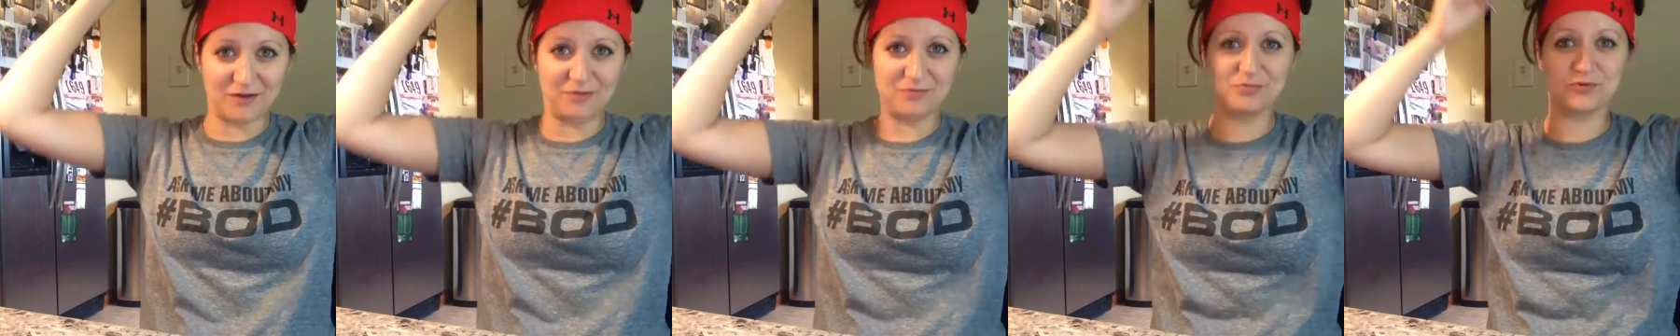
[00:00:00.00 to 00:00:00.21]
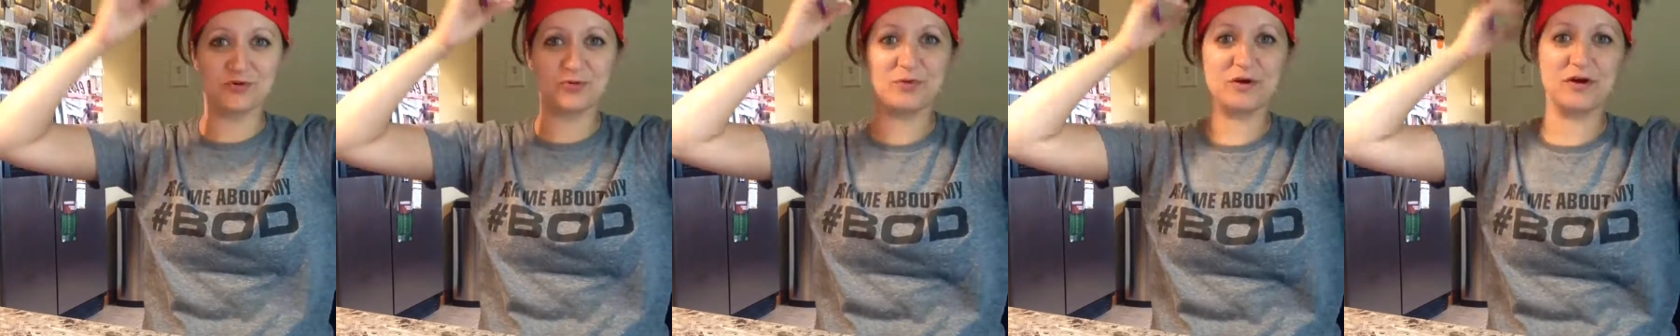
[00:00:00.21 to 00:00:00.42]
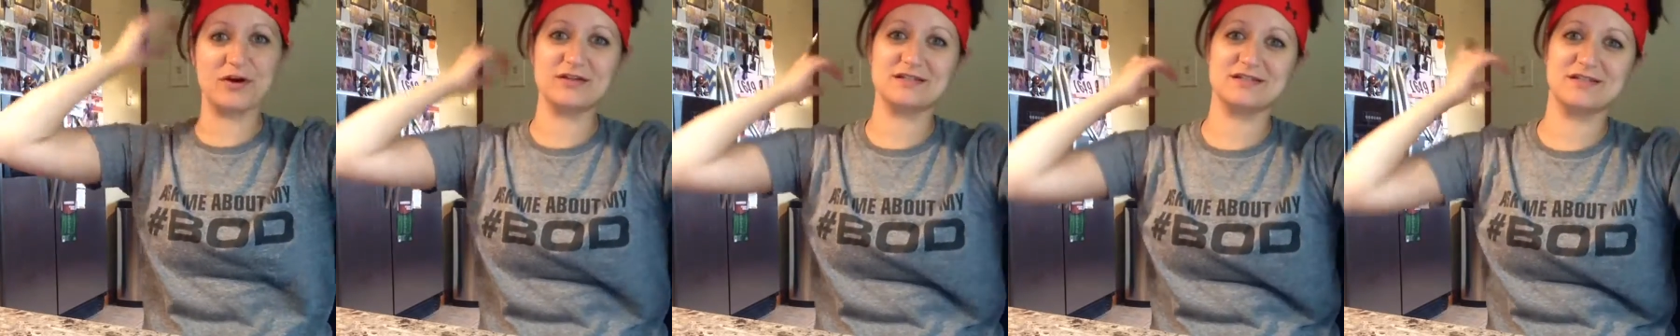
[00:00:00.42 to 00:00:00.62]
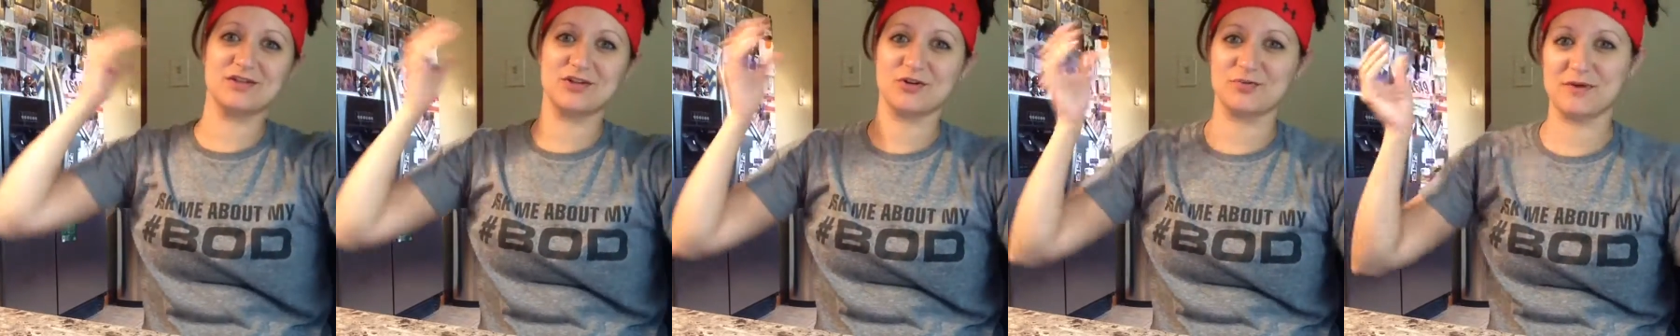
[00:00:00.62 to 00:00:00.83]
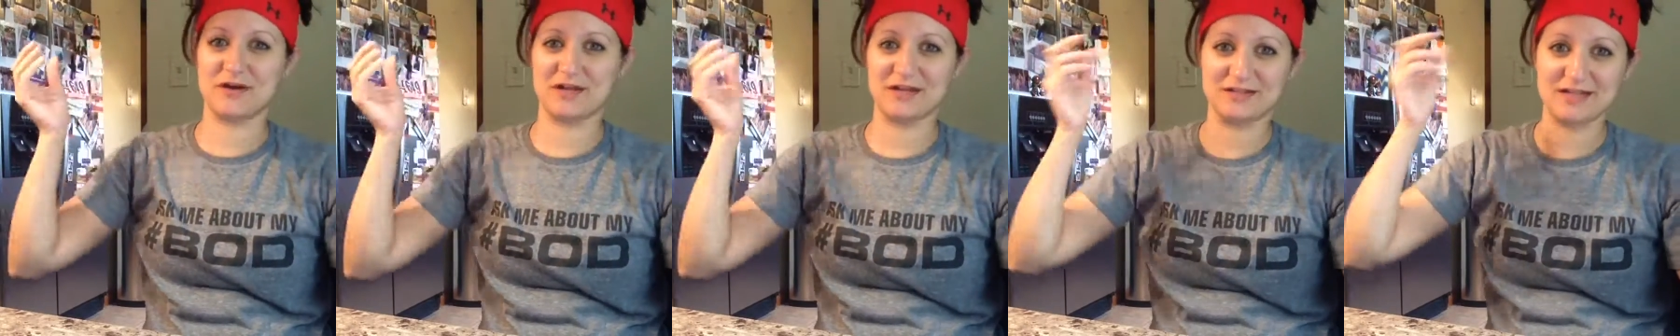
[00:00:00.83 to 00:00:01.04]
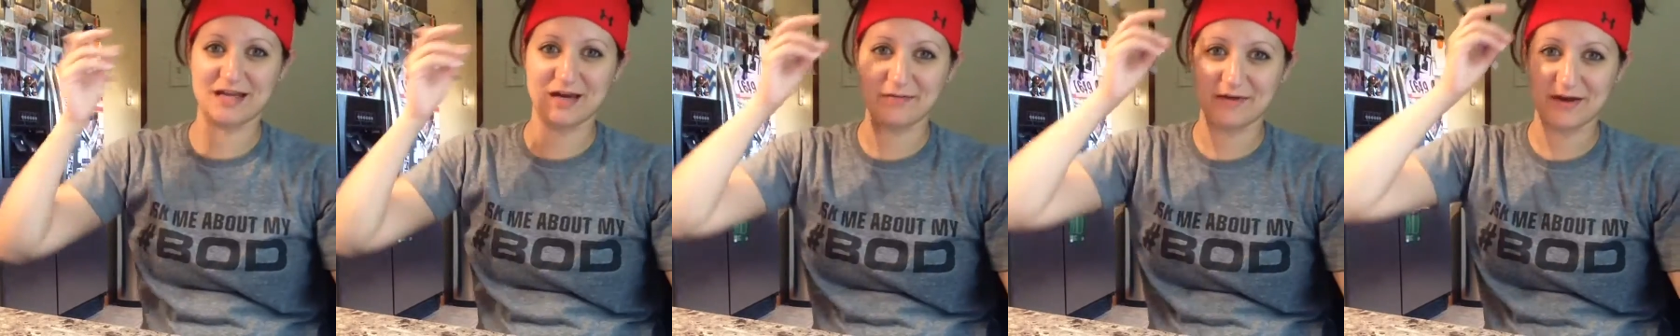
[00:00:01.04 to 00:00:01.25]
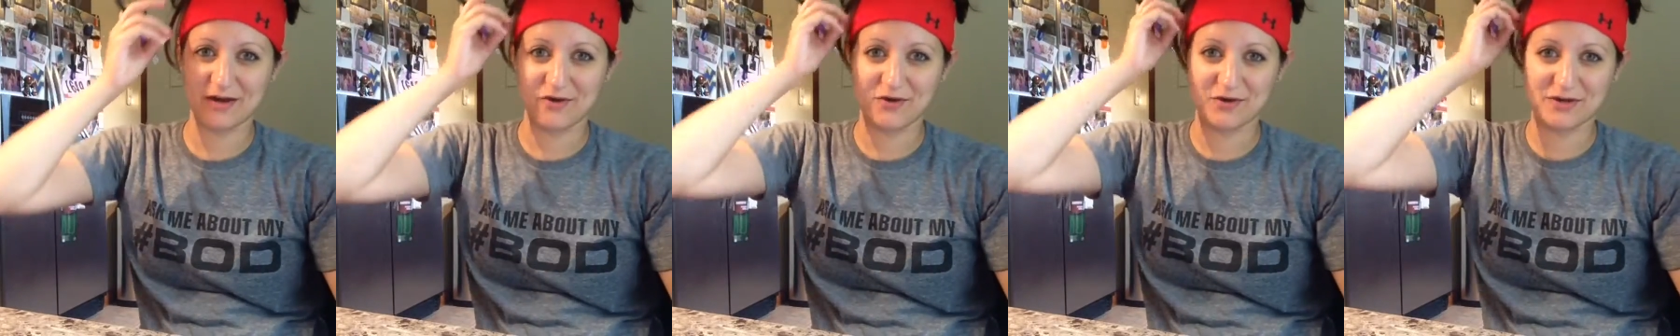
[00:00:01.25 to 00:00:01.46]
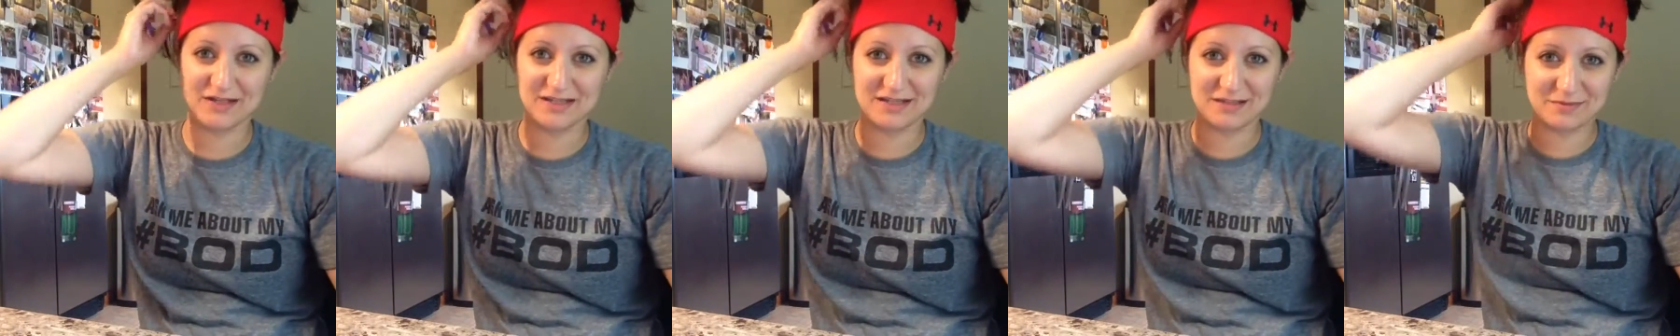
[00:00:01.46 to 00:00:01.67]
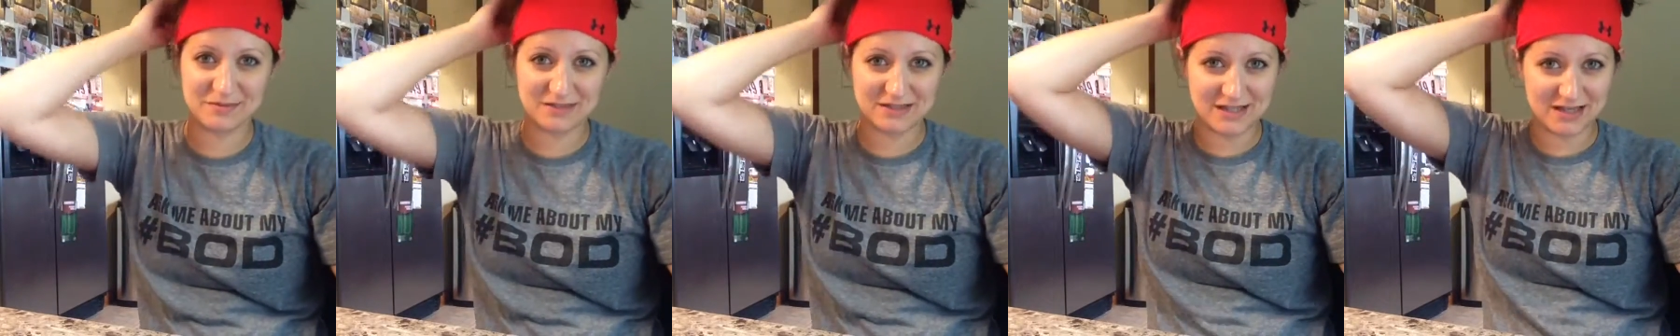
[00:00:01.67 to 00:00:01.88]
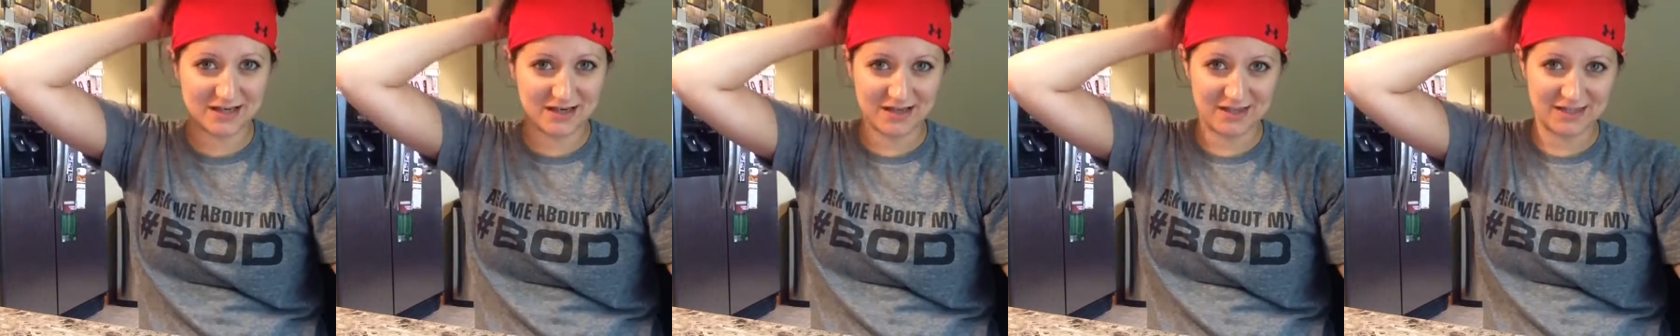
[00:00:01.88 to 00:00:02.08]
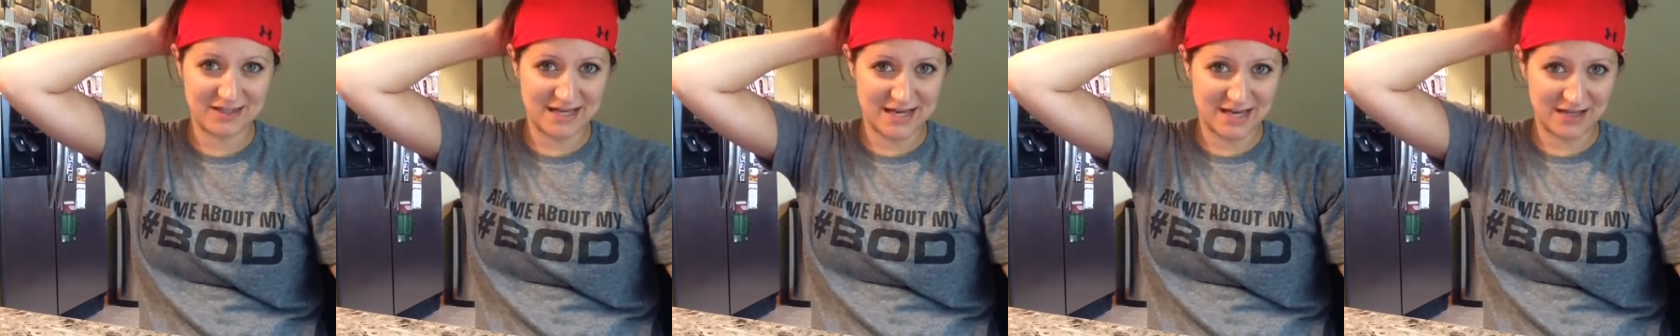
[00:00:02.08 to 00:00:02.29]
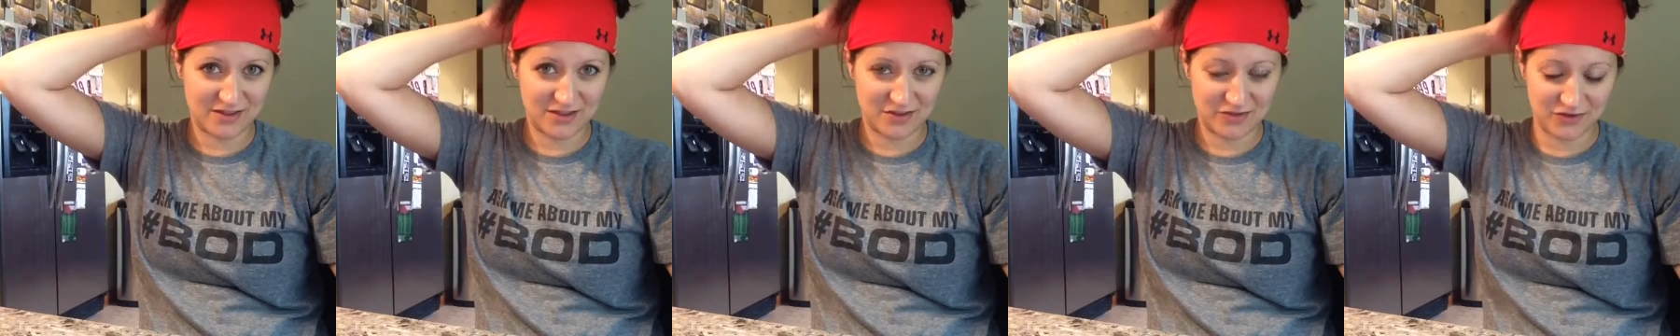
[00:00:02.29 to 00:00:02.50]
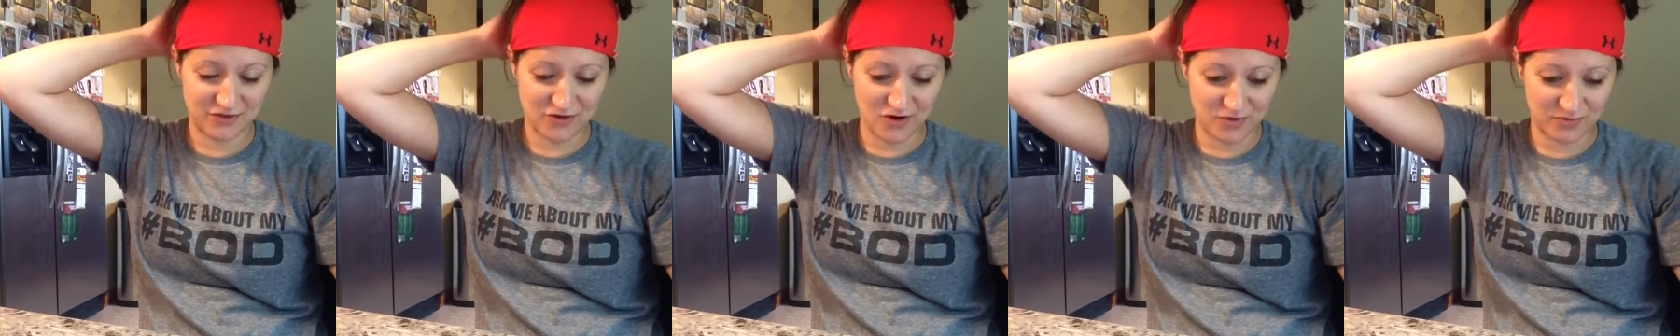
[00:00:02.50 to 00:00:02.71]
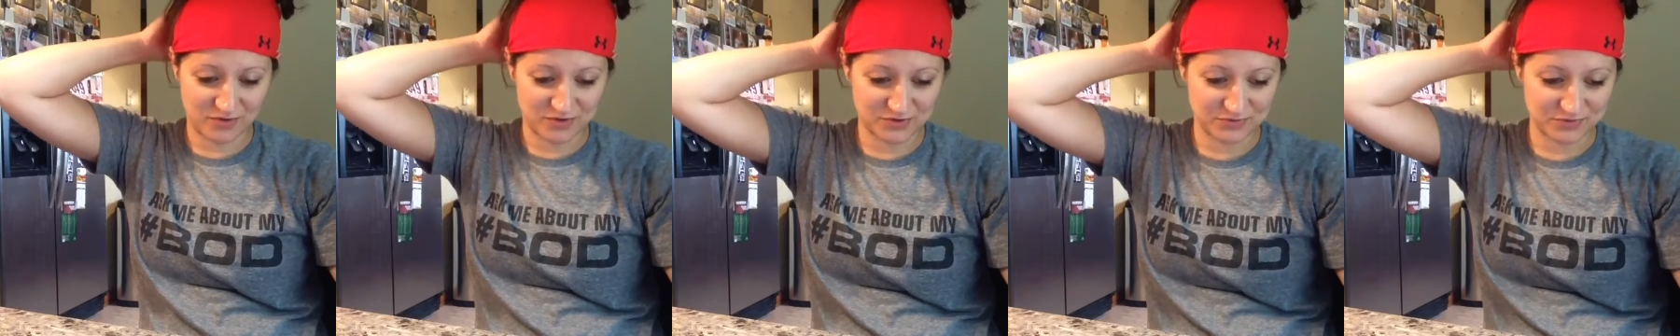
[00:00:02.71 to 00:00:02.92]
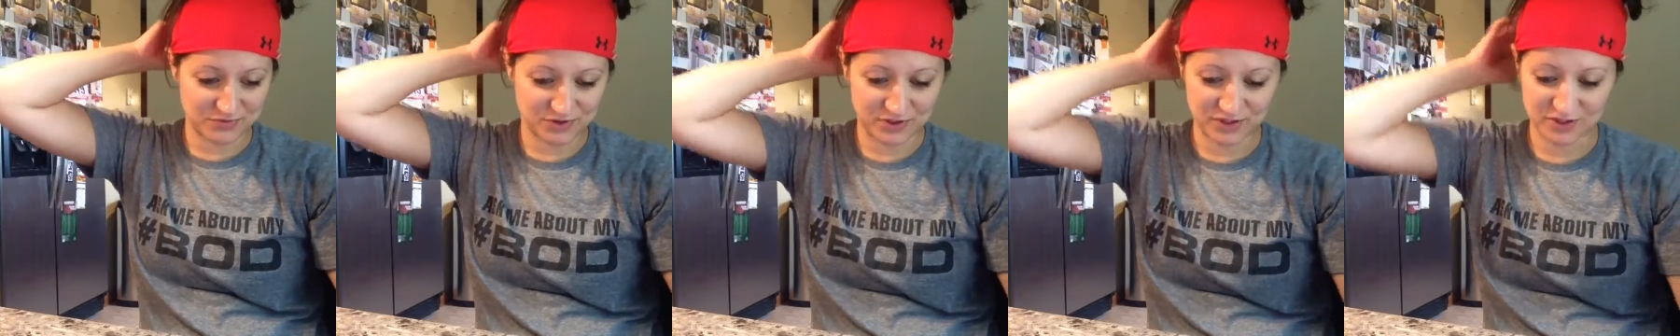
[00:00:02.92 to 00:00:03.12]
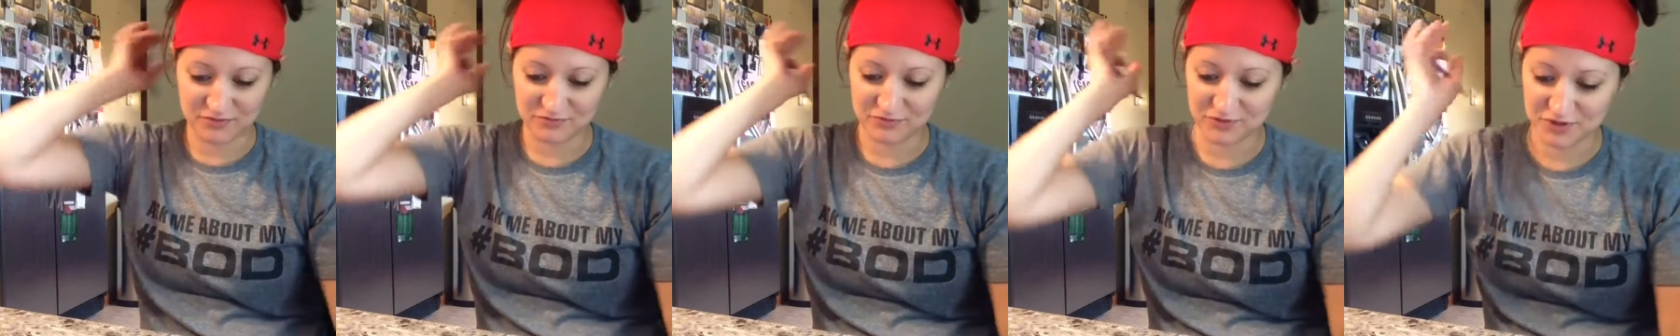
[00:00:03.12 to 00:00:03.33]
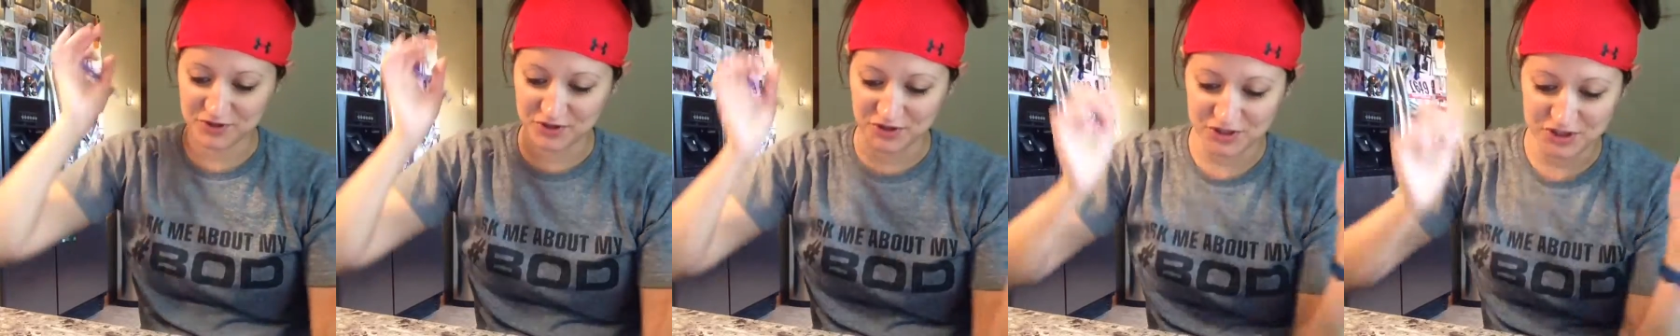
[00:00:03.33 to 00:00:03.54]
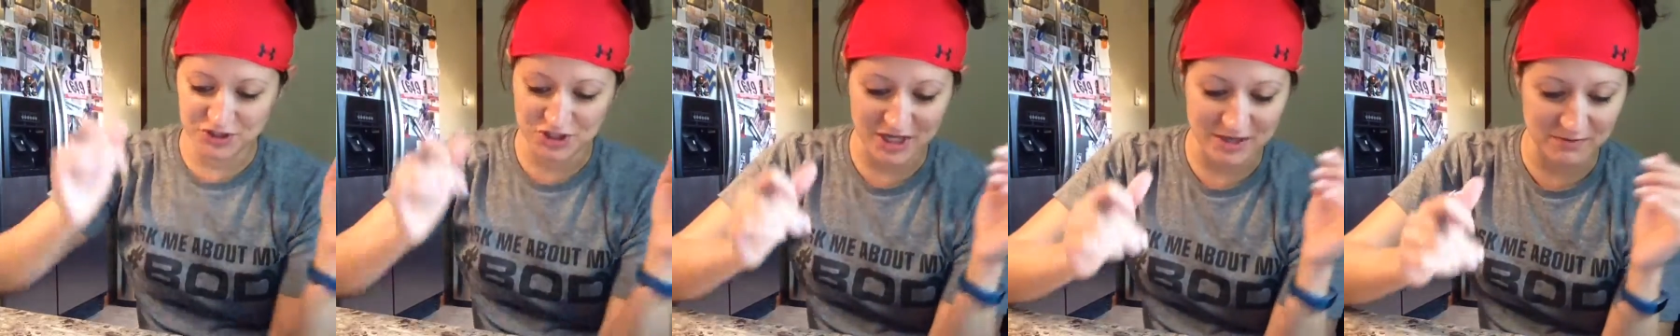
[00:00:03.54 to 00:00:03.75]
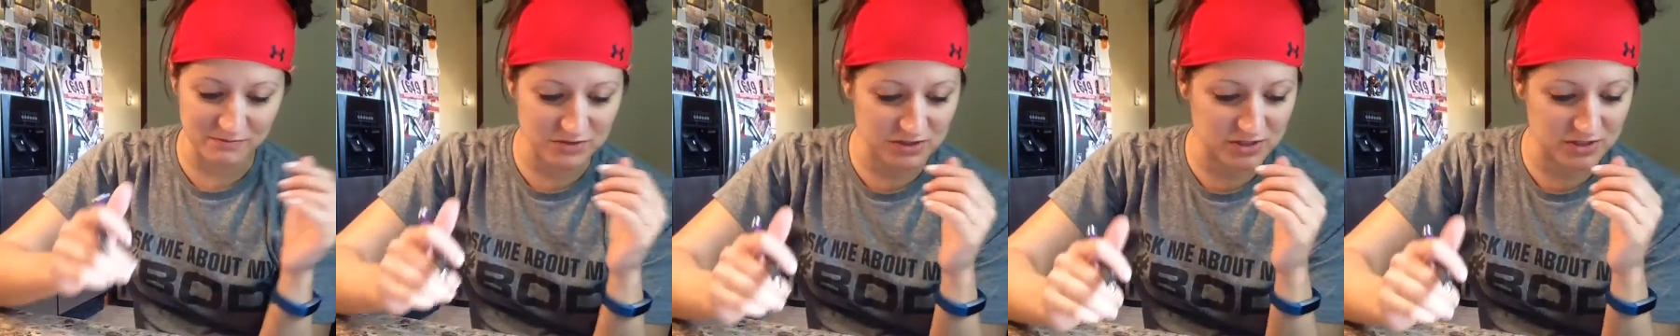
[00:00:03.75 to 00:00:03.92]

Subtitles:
blueberries in there by the time I go to eat them at the end of the day, then they're always in really good shape.